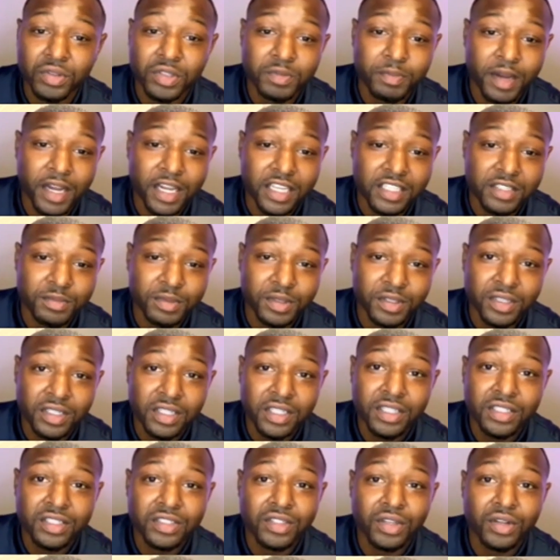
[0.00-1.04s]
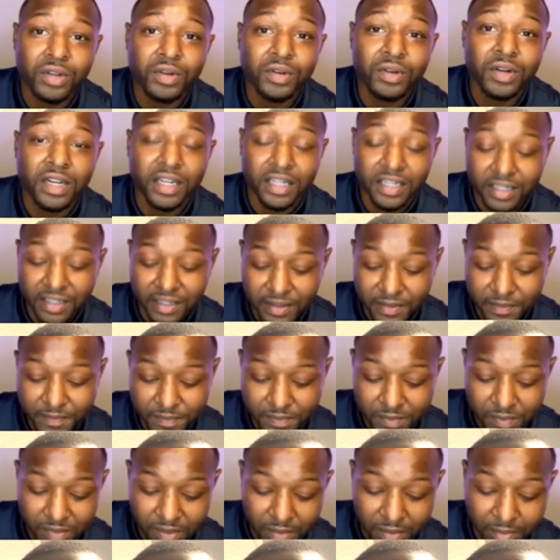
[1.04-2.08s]
as possible. So
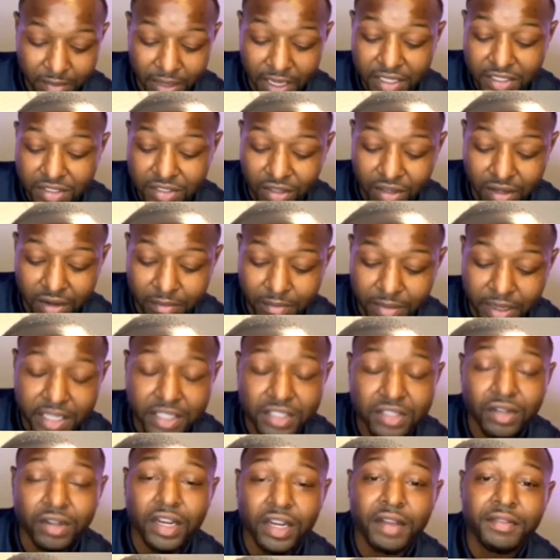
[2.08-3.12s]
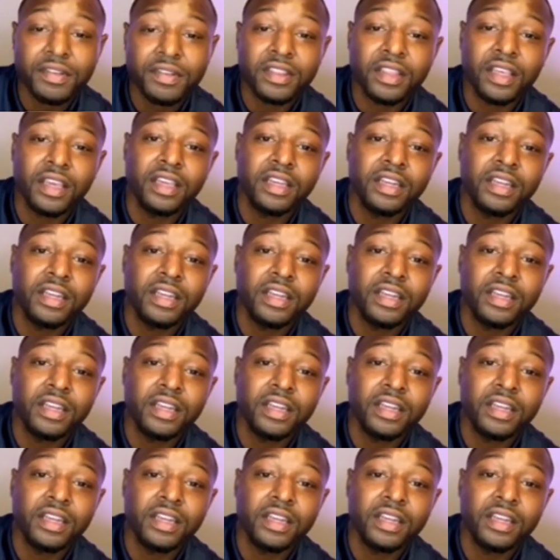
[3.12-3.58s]
based on everything